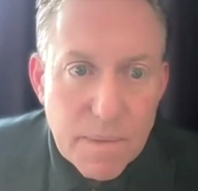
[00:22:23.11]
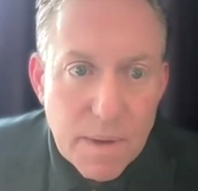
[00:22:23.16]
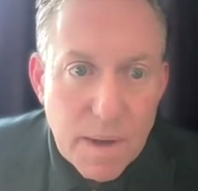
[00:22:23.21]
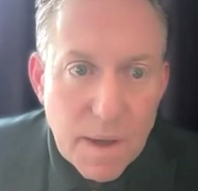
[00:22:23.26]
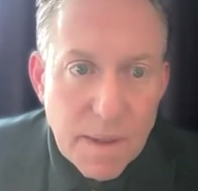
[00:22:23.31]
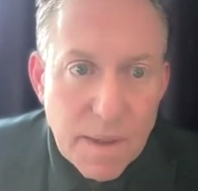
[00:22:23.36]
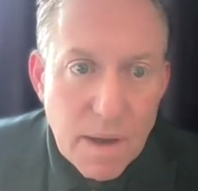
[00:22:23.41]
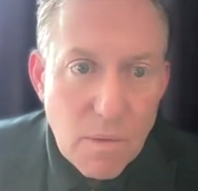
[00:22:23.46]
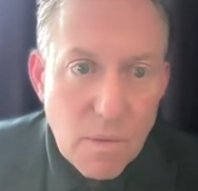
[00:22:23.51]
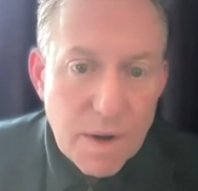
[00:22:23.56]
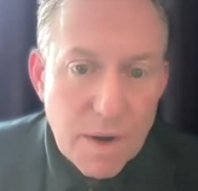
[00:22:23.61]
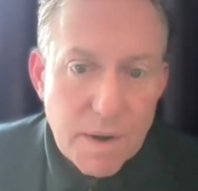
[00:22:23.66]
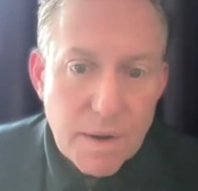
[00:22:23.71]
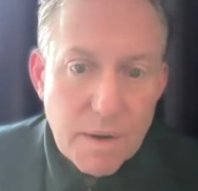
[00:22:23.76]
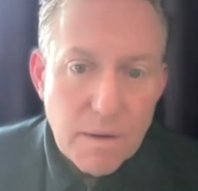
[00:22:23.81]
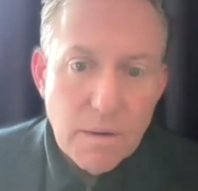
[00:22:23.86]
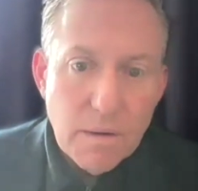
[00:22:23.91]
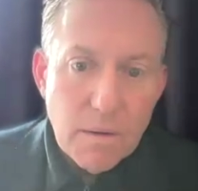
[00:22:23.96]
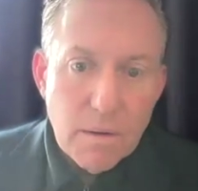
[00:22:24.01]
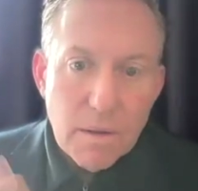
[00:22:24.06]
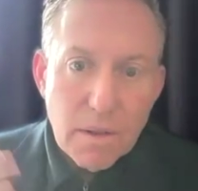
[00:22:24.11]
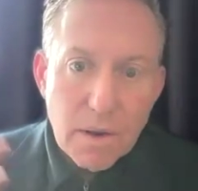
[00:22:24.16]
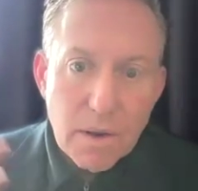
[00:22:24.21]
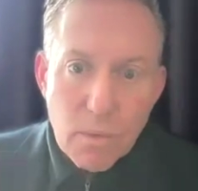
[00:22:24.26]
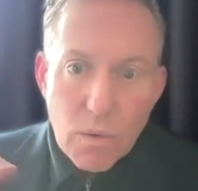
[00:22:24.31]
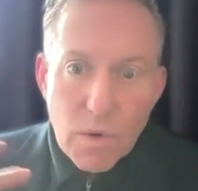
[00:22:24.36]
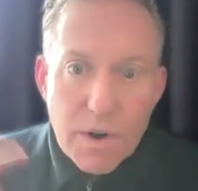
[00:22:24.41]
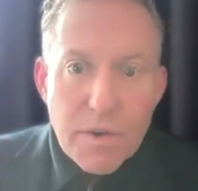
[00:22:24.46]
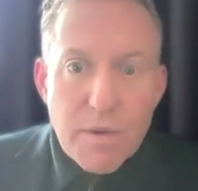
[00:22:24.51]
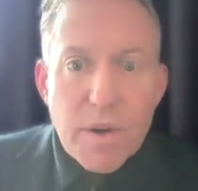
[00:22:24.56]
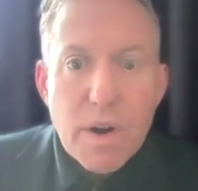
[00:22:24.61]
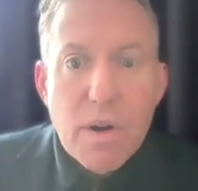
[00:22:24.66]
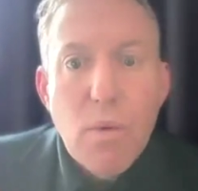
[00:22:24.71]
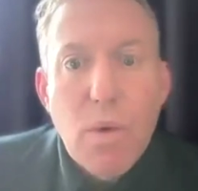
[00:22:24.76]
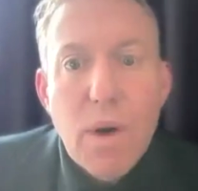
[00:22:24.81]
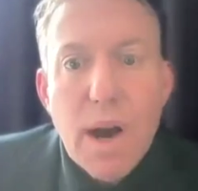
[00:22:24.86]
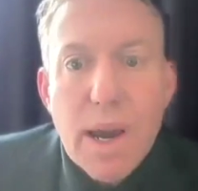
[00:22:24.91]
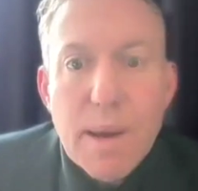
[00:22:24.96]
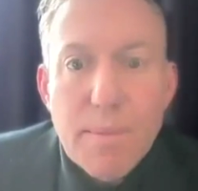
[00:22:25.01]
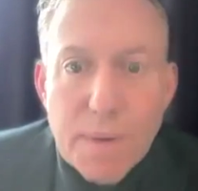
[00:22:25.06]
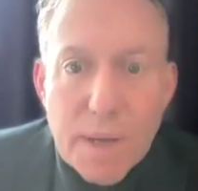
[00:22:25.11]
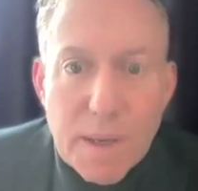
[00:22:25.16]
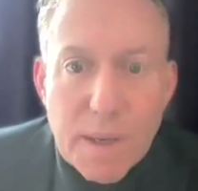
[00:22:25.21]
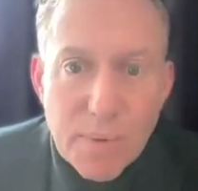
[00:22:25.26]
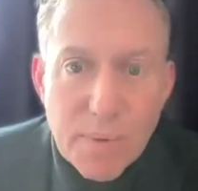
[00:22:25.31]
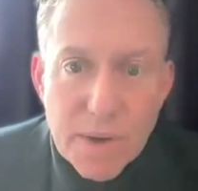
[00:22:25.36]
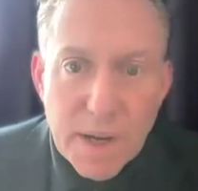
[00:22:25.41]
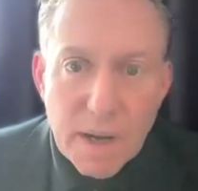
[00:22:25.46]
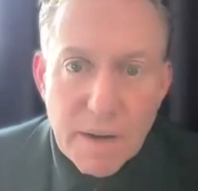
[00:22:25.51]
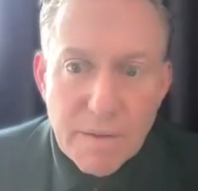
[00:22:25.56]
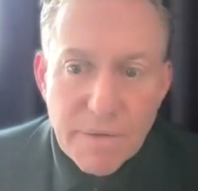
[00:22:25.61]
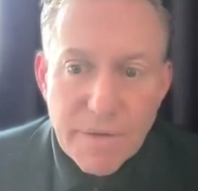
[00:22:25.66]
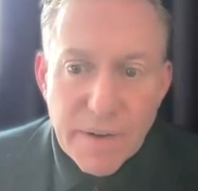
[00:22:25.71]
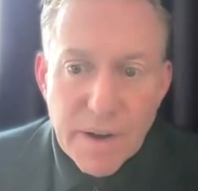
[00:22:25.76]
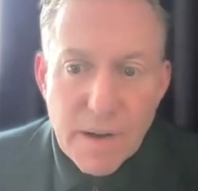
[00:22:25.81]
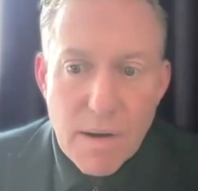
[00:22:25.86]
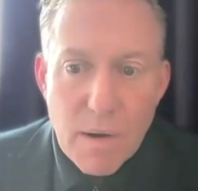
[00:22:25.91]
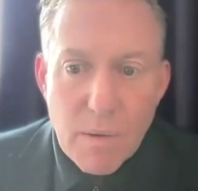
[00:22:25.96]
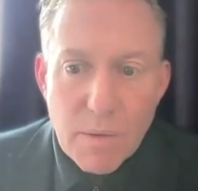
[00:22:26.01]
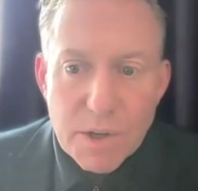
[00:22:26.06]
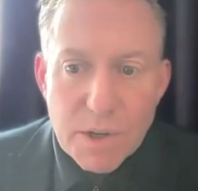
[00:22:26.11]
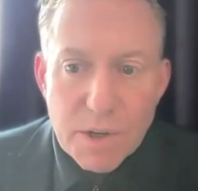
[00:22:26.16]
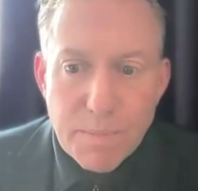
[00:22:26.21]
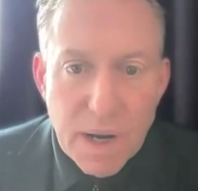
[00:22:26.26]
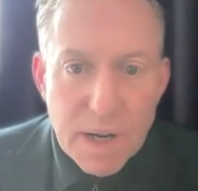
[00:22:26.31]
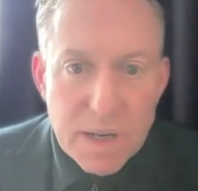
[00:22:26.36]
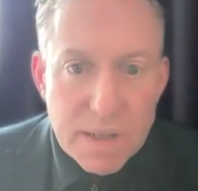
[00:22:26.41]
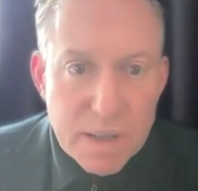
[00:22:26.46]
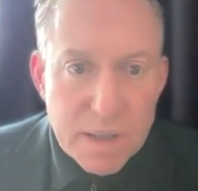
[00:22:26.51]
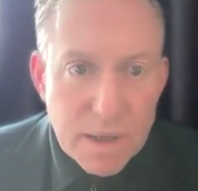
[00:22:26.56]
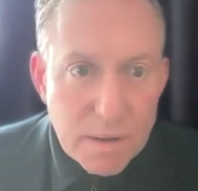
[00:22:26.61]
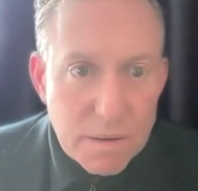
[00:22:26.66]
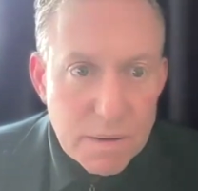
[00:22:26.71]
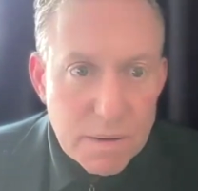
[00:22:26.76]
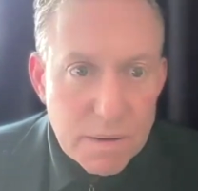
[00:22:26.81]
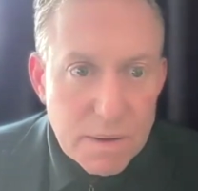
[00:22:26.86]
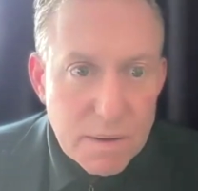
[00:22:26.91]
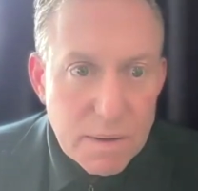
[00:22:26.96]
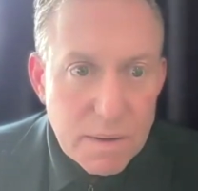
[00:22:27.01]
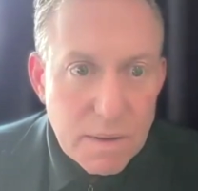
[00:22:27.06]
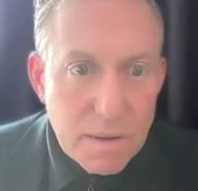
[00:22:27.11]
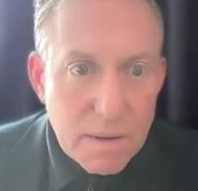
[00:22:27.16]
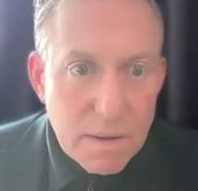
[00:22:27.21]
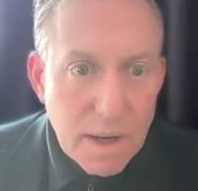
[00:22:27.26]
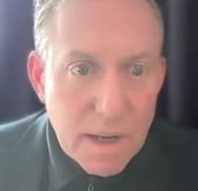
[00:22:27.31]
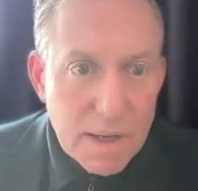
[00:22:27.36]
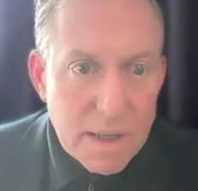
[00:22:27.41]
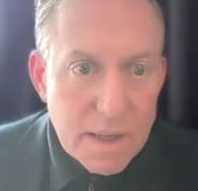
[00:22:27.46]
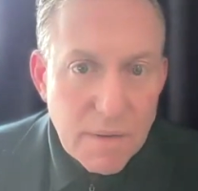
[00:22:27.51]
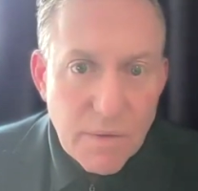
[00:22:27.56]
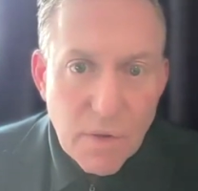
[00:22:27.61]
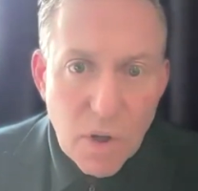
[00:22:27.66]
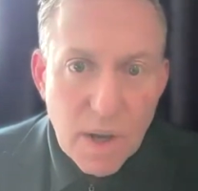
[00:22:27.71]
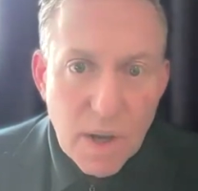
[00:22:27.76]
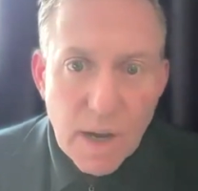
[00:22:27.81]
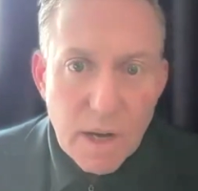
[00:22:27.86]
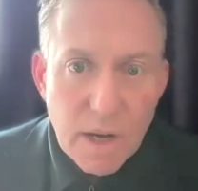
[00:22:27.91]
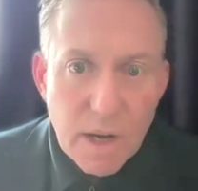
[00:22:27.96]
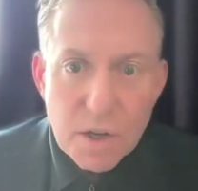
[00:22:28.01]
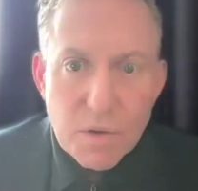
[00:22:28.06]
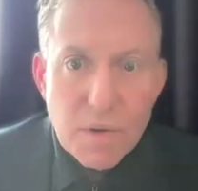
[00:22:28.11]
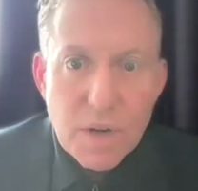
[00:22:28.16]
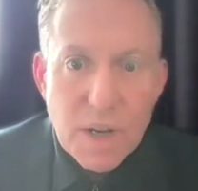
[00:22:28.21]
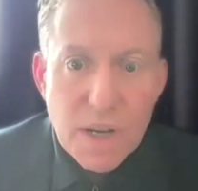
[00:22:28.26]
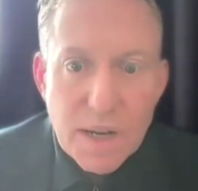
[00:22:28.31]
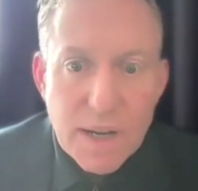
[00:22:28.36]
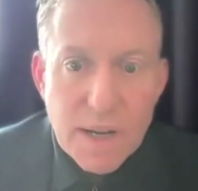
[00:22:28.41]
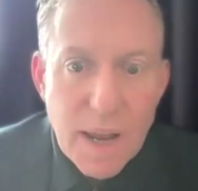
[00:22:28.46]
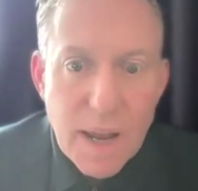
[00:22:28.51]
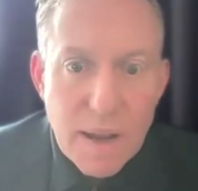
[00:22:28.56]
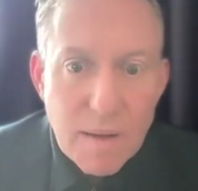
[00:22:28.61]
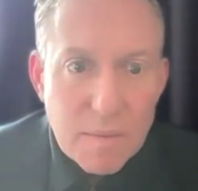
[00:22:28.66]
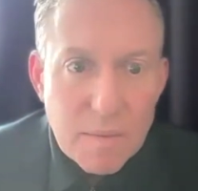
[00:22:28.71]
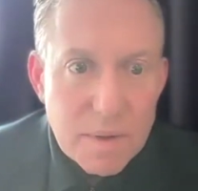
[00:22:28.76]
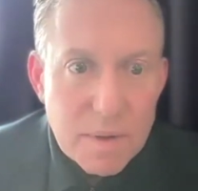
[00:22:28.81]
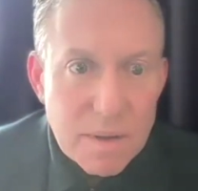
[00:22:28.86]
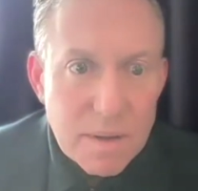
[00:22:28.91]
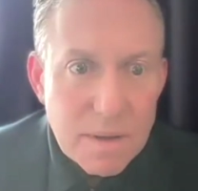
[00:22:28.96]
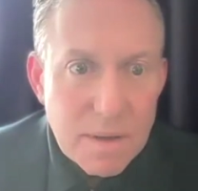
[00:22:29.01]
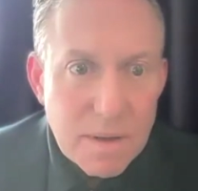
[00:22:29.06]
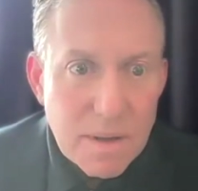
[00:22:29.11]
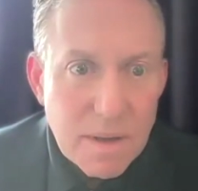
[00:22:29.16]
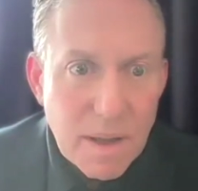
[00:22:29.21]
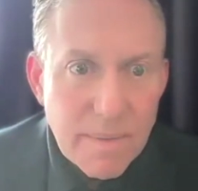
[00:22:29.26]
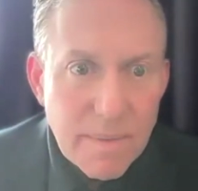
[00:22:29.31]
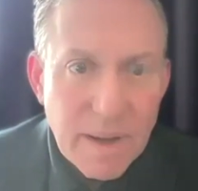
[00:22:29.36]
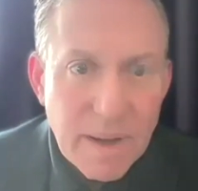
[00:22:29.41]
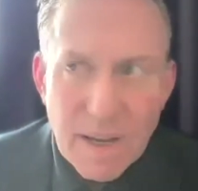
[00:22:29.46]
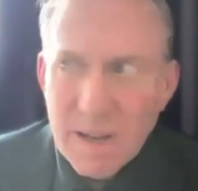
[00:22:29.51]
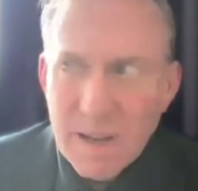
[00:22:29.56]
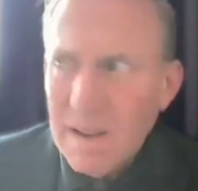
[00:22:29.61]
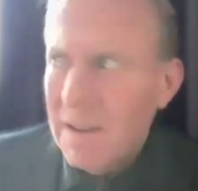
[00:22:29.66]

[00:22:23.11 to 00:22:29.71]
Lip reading: And they're wondering why people can't figure out which bot to use because they've all got unique names. I'm like,